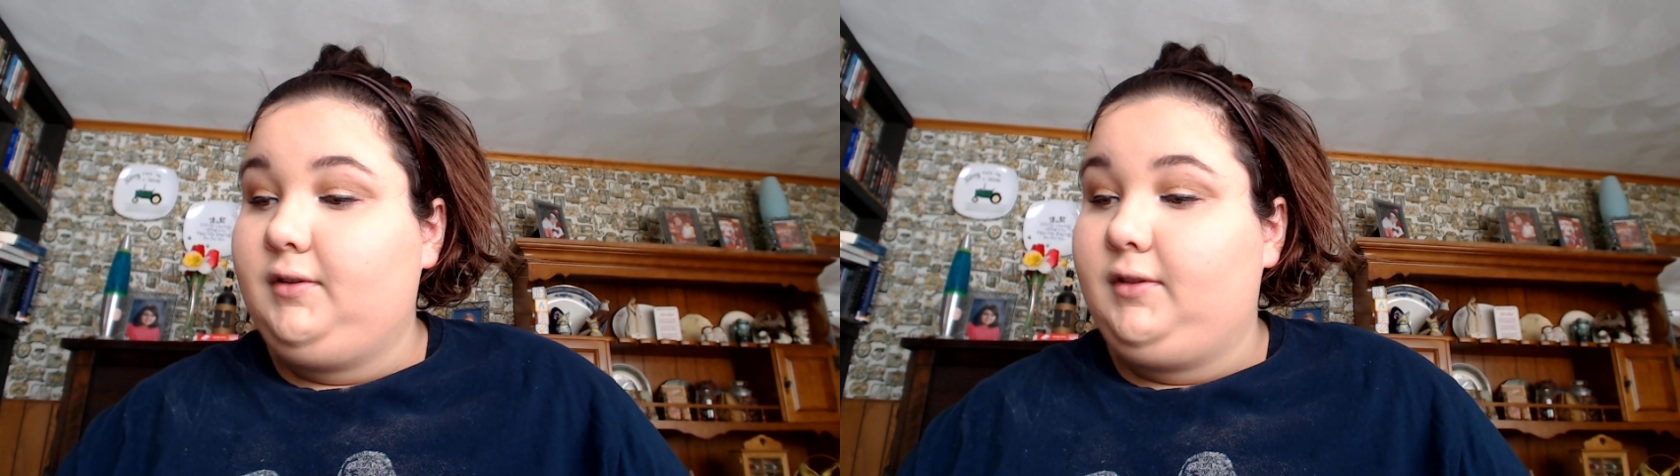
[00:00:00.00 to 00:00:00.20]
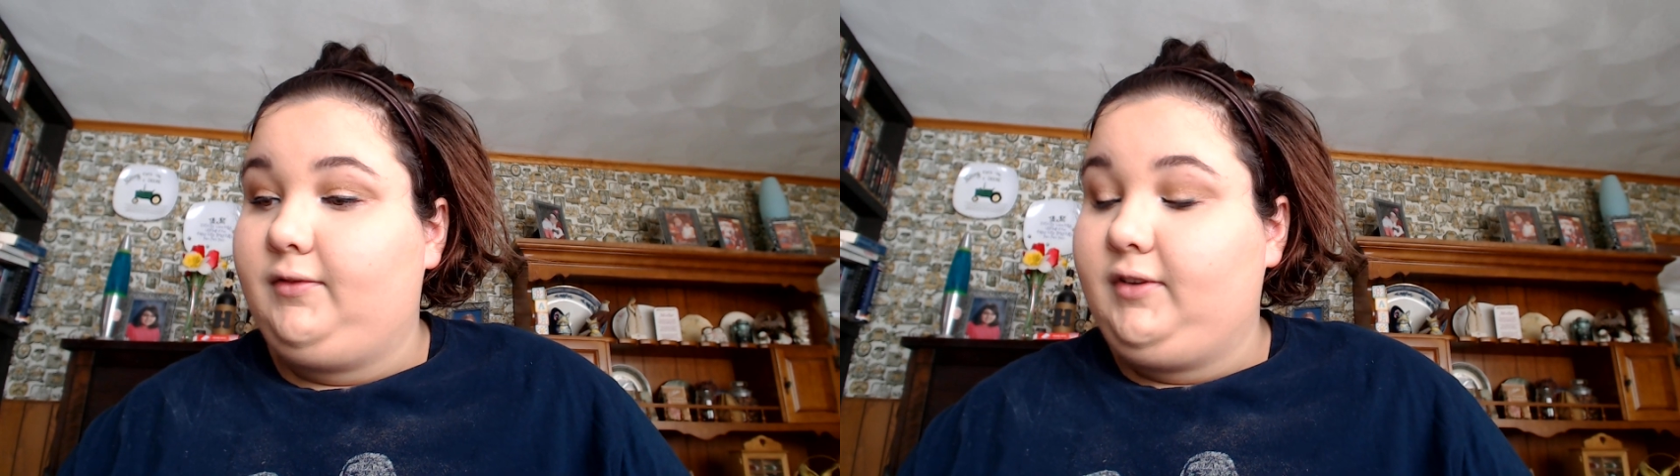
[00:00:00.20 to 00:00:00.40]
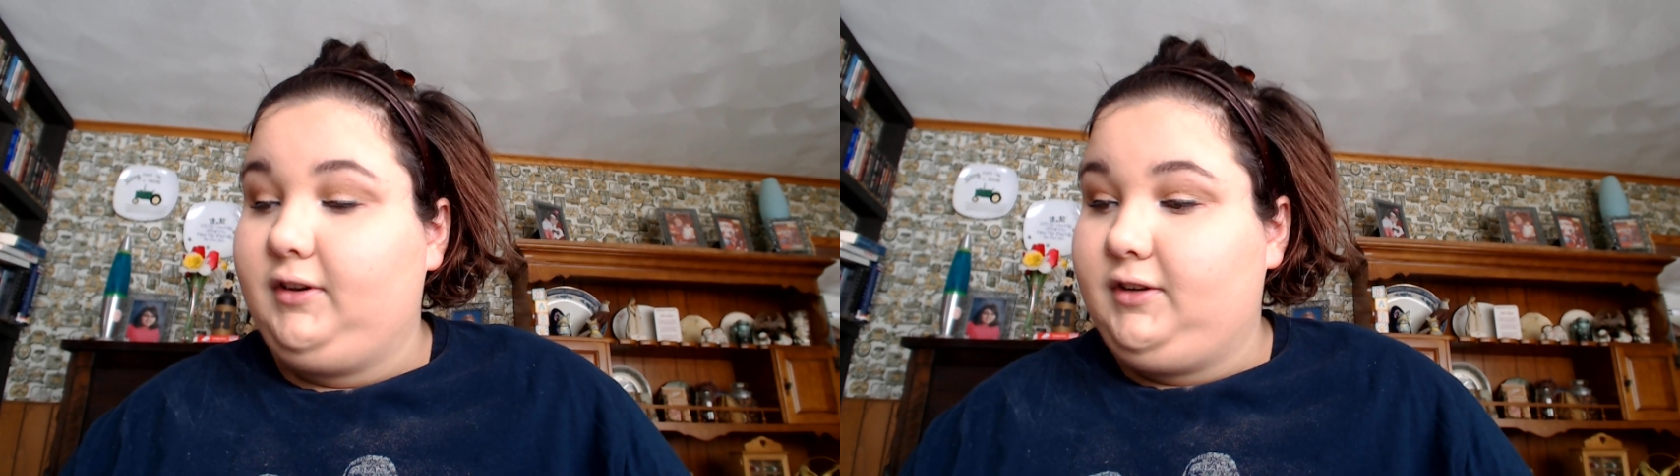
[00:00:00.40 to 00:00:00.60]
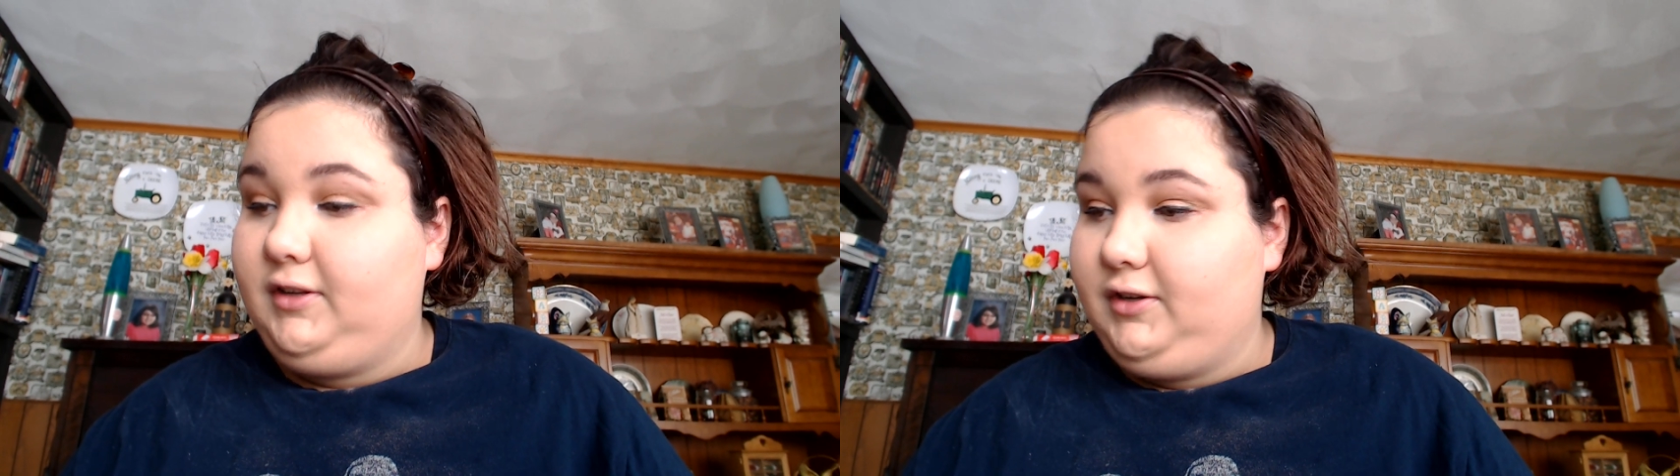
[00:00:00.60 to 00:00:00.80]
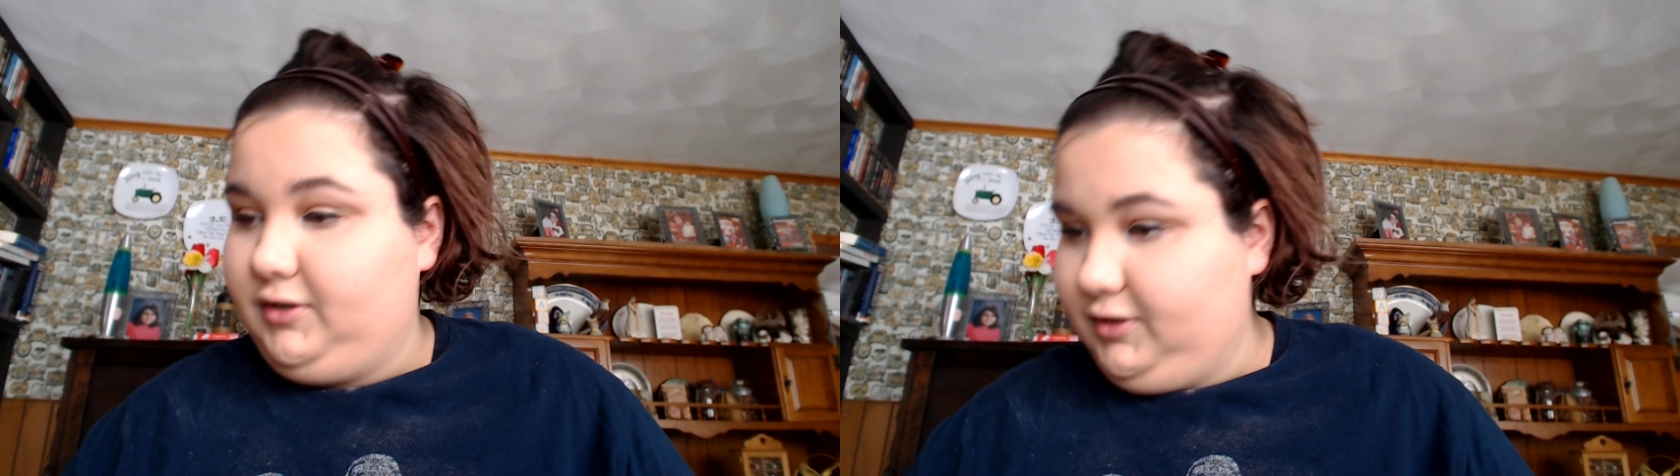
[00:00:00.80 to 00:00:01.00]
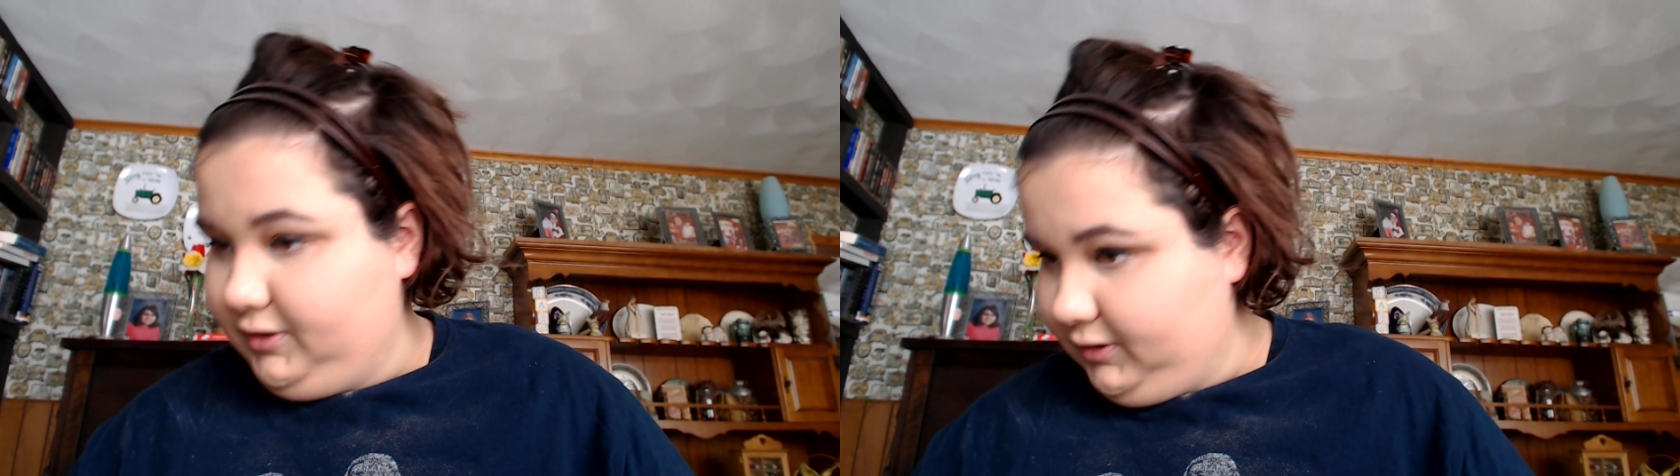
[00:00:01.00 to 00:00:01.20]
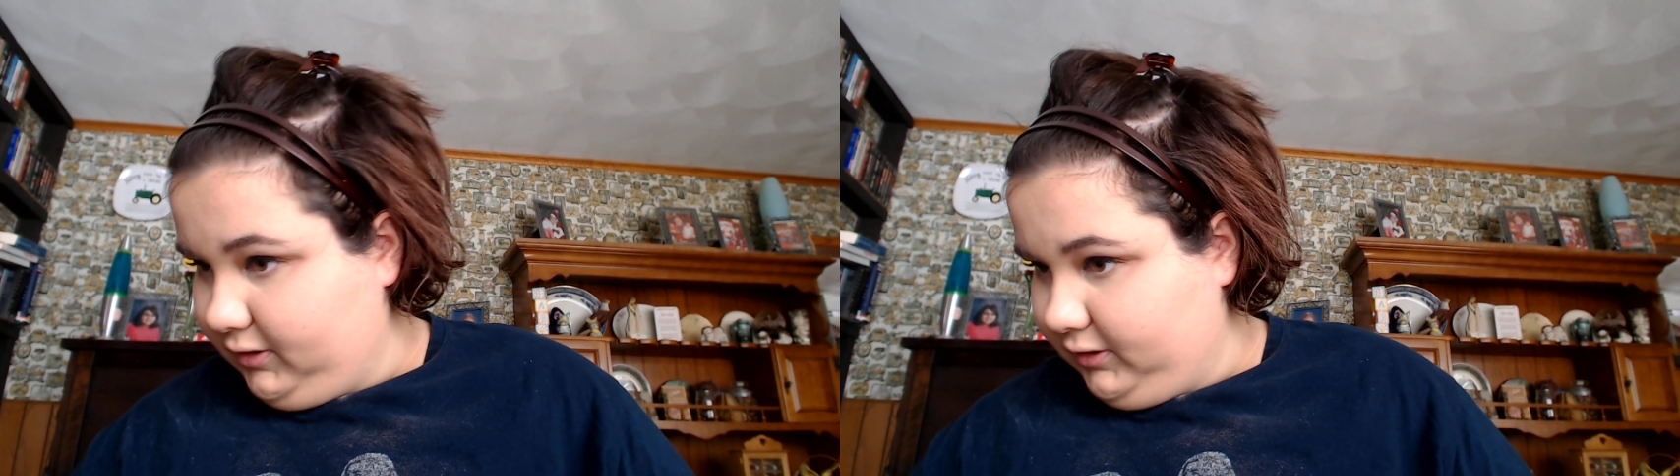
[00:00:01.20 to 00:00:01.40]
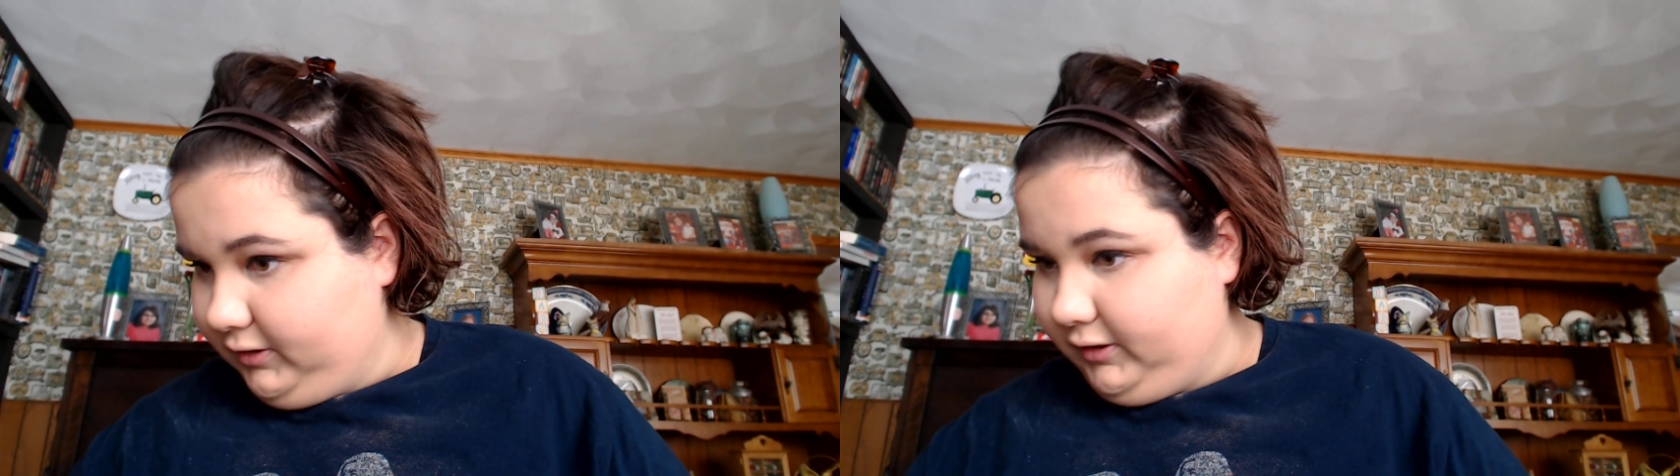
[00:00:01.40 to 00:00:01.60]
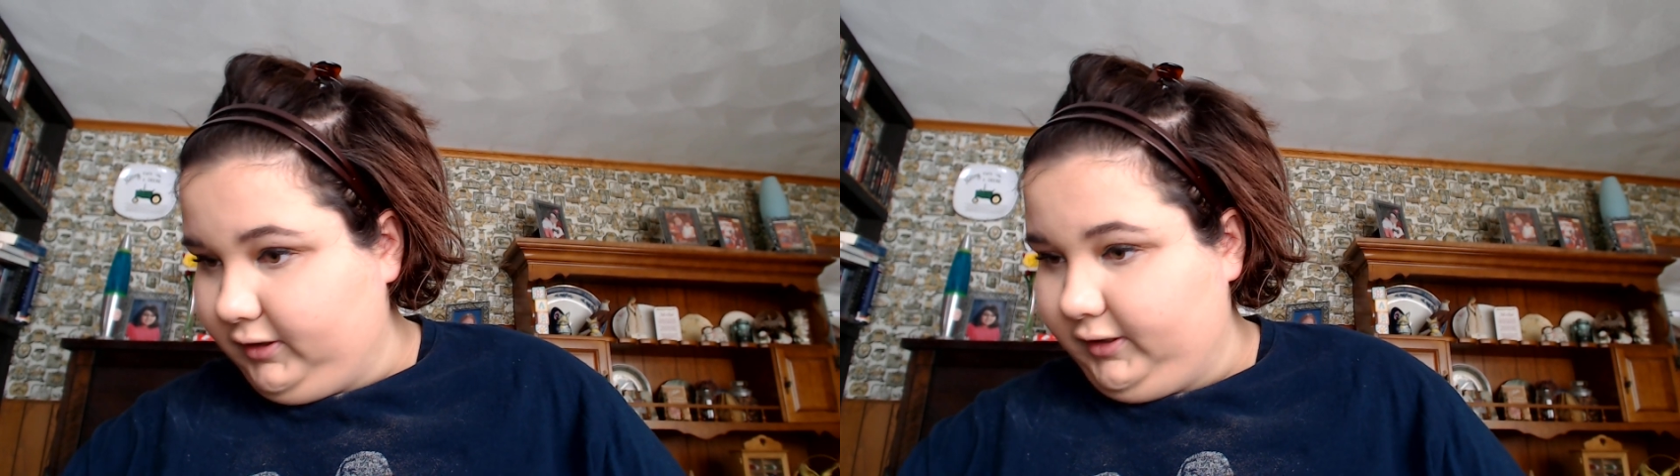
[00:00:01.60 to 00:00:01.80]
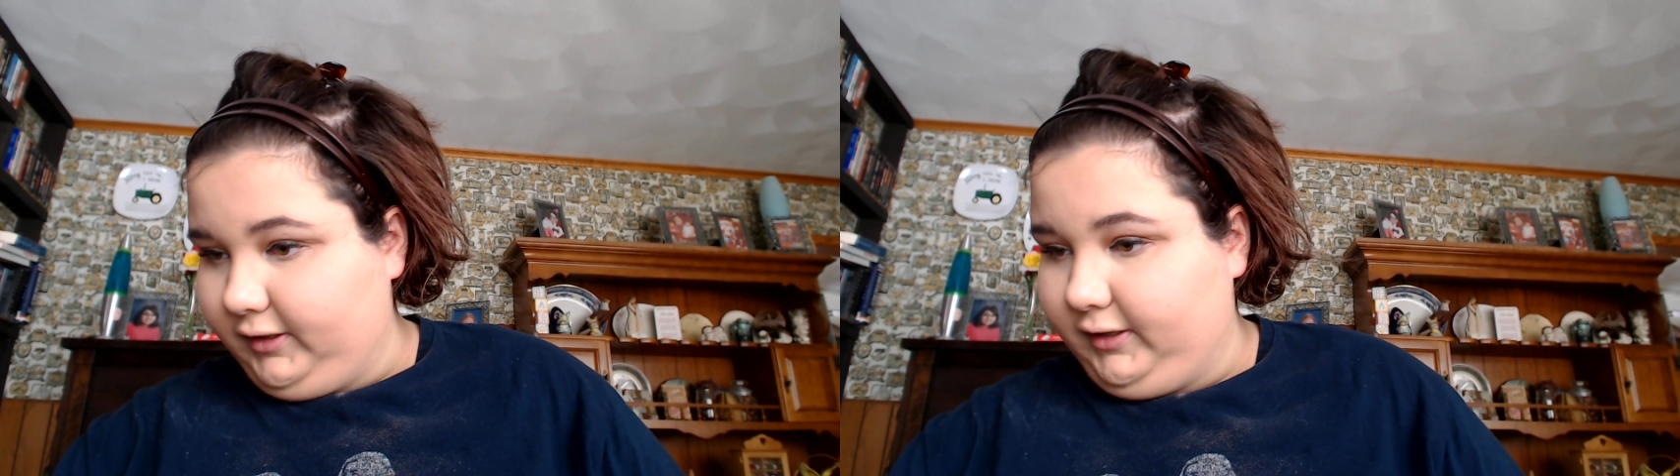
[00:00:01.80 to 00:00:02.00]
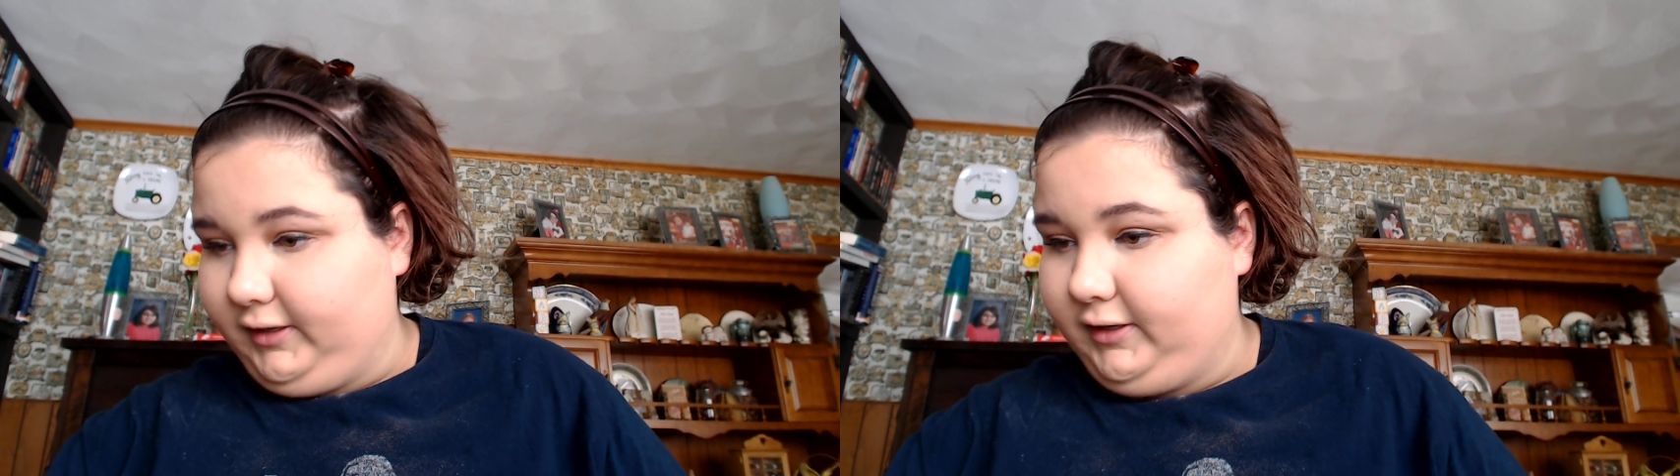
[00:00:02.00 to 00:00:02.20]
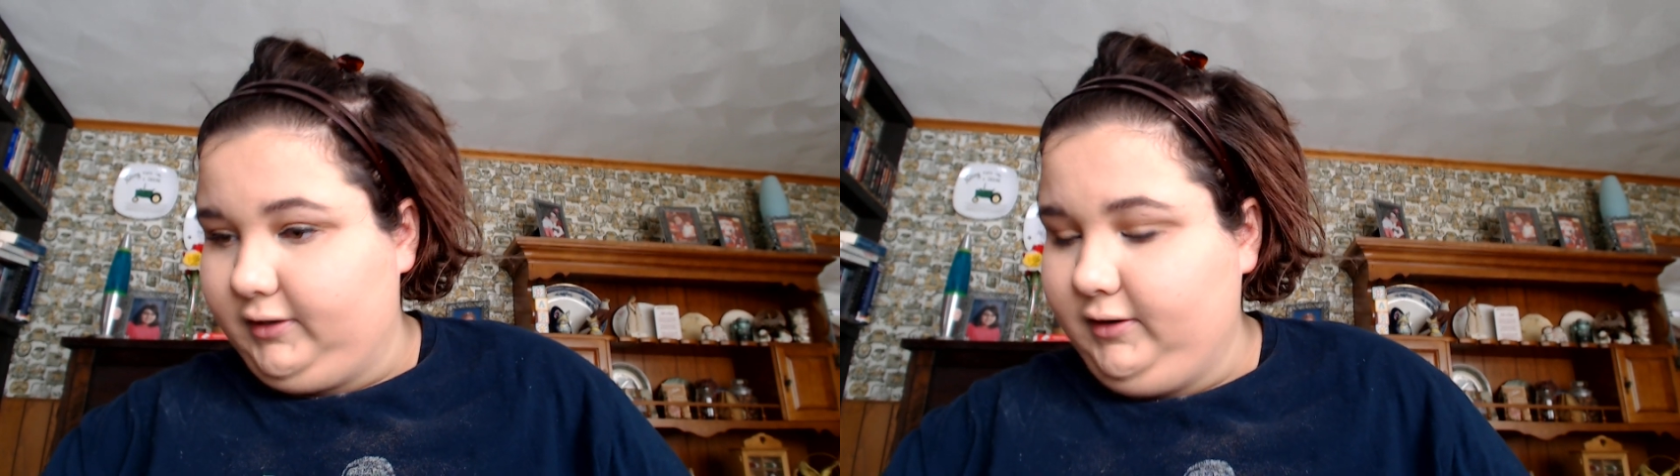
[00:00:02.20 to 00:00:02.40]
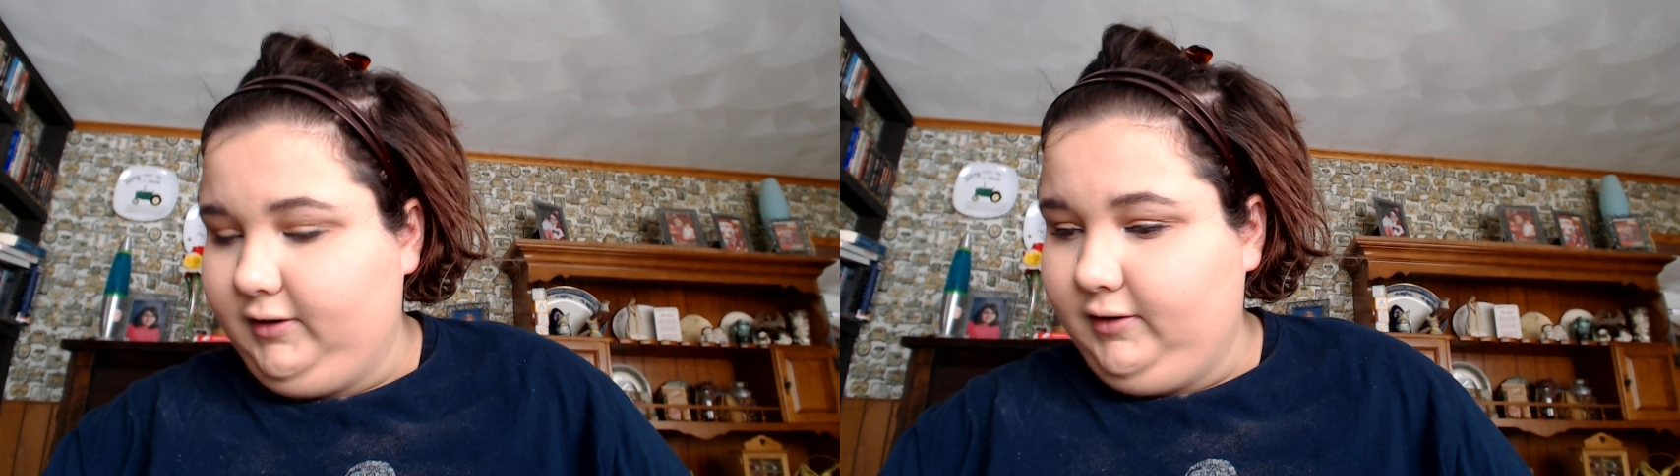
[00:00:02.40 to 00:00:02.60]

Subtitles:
vintage highlighter,